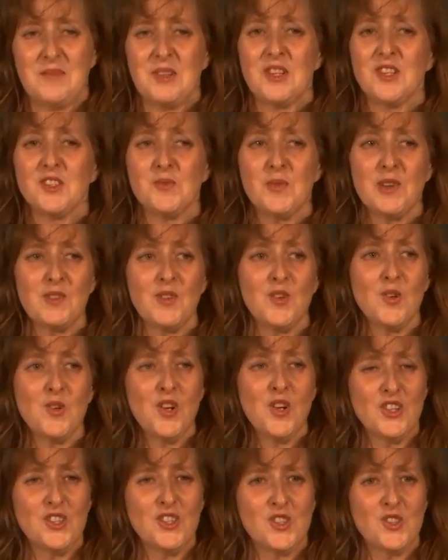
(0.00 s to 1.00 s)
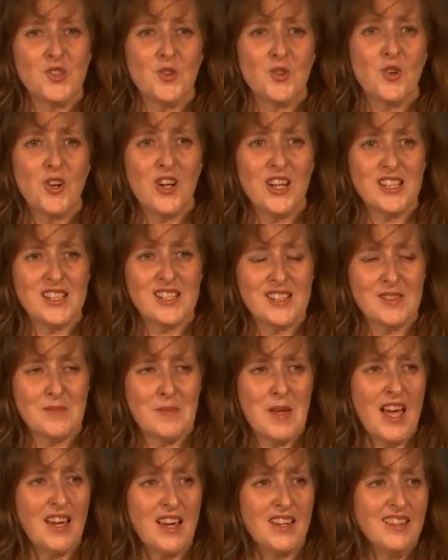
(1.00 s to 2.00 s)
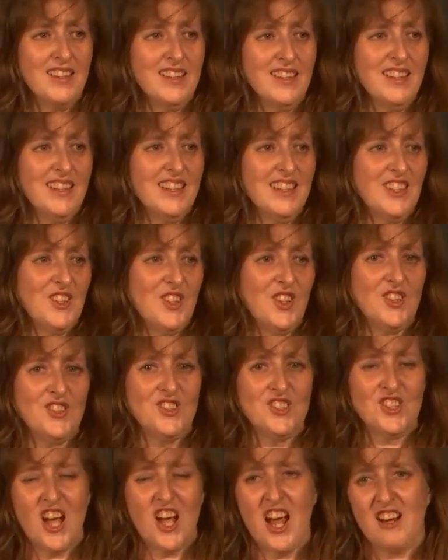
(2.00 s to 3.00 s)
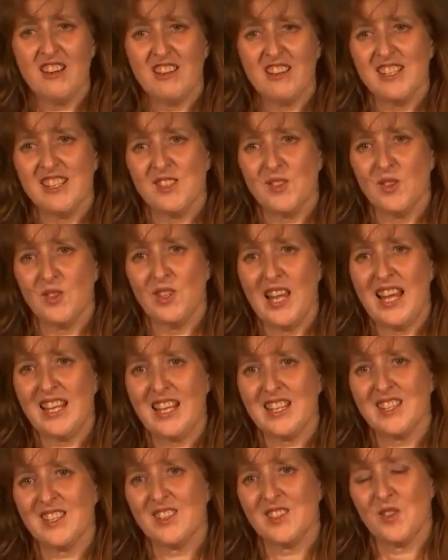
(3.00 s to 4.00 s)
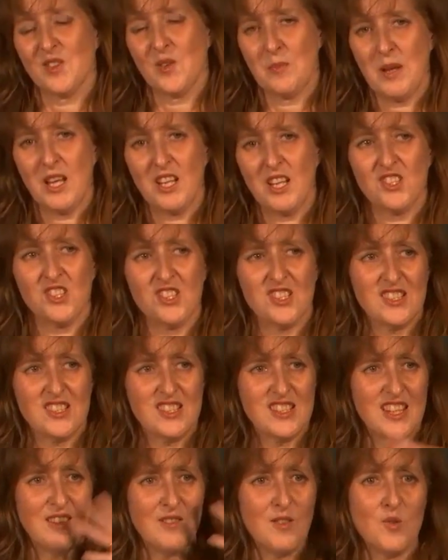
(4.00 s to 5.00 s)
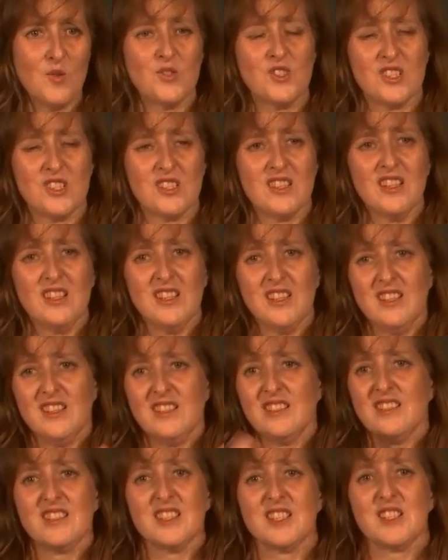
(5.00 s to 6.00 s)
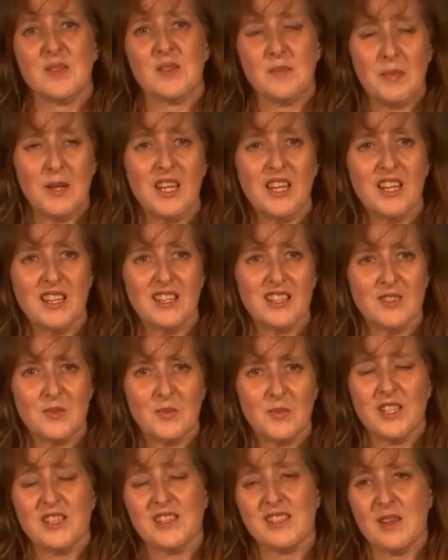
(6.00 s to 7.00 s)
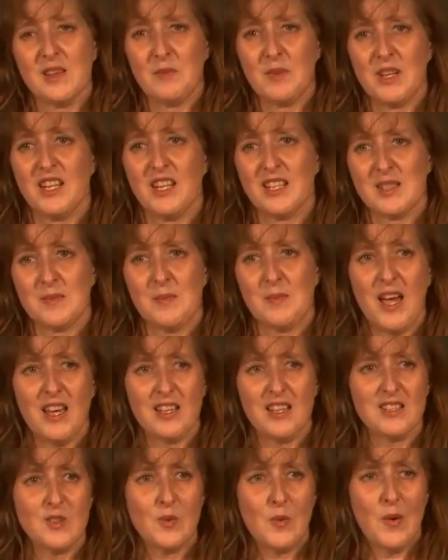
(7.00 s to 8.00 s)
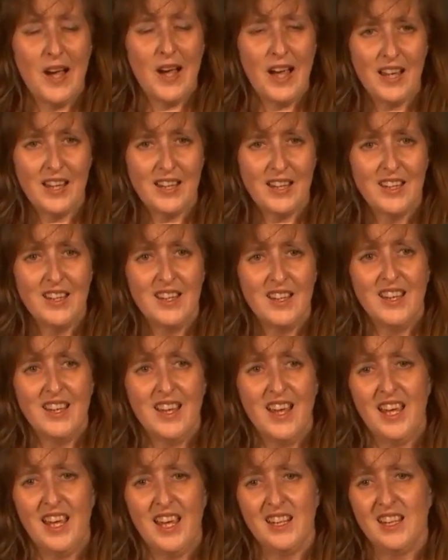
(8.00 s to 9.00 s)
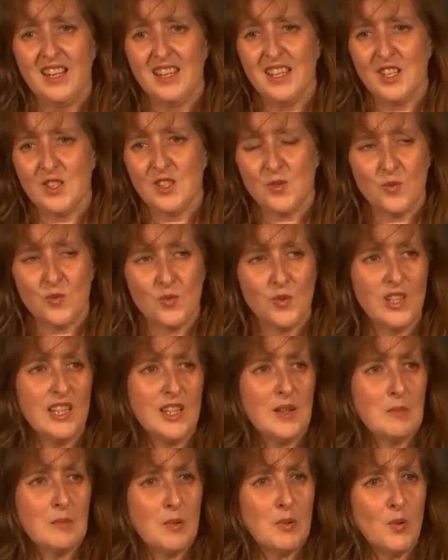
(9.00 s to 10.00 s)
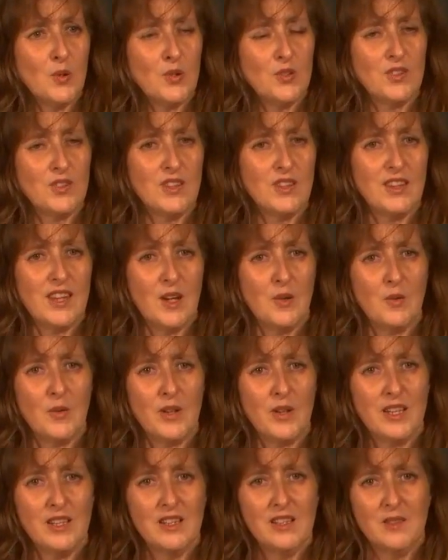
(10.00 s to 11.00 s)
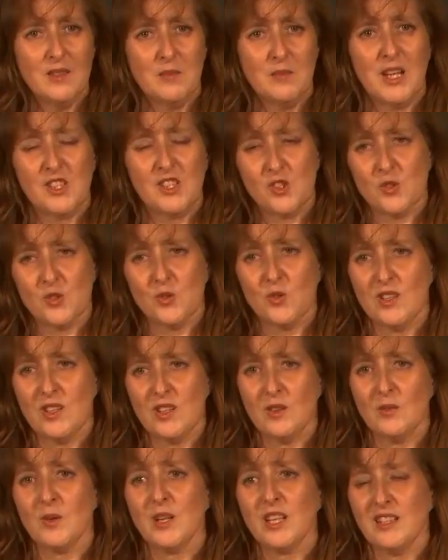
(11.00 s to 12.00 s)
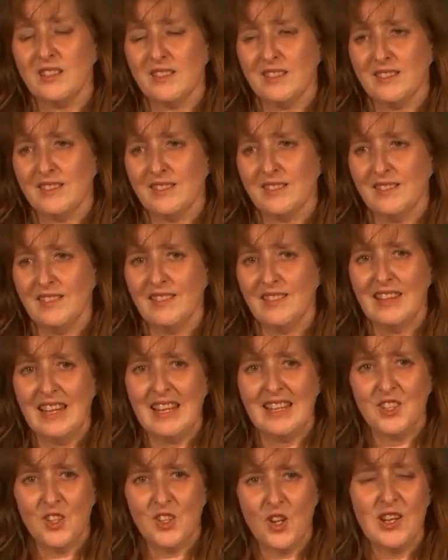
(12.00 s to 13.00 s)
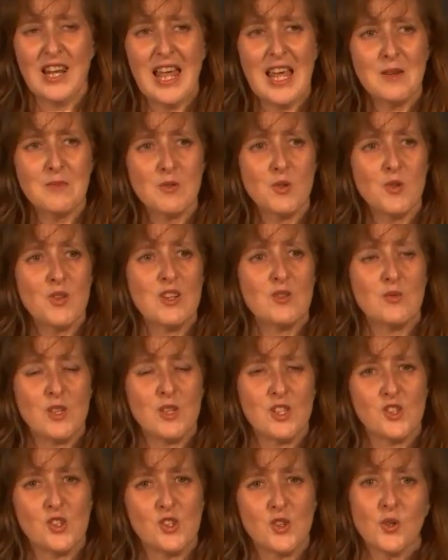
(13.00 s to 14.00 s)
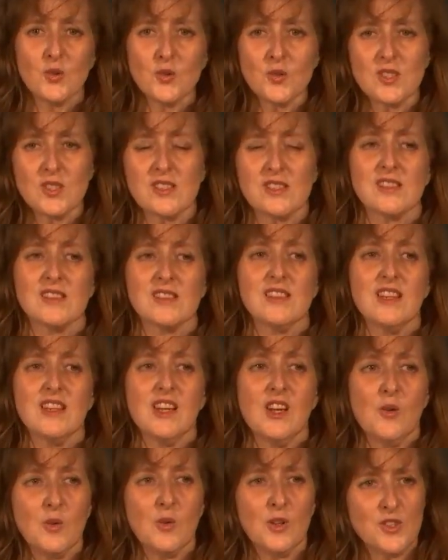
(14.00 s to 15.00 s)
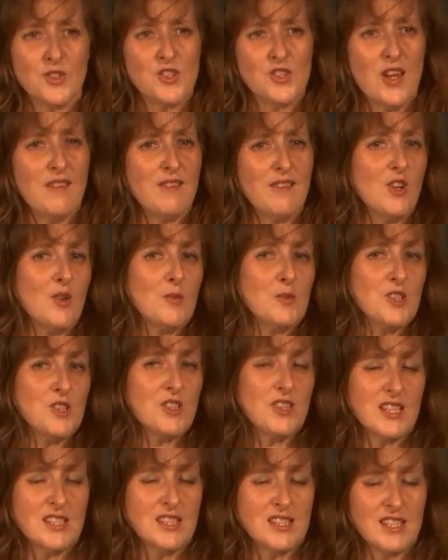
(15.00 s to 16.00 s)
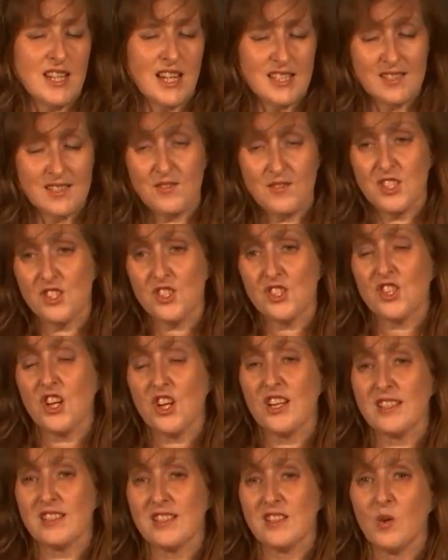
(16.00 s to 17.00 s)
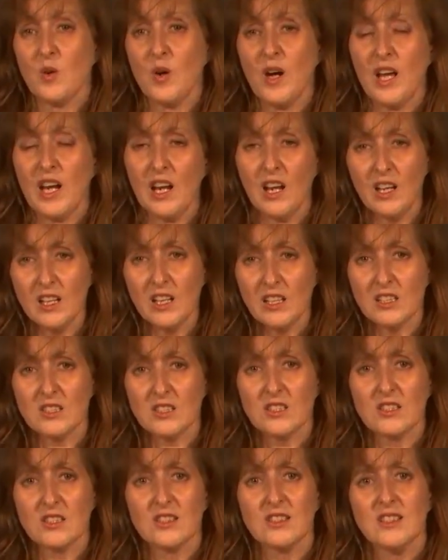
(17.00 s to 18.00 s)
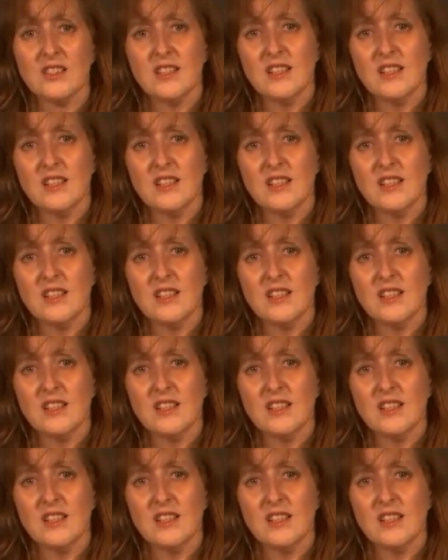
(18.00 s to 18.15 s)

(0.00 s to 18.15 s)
because we've all heard stories about you know, diaries or letters or pictures that have all just disappeared when somebody has passed away. And I think it's really important that we make sure that we, you know, label the originals. We also have the option these days of digitizing quite a lot,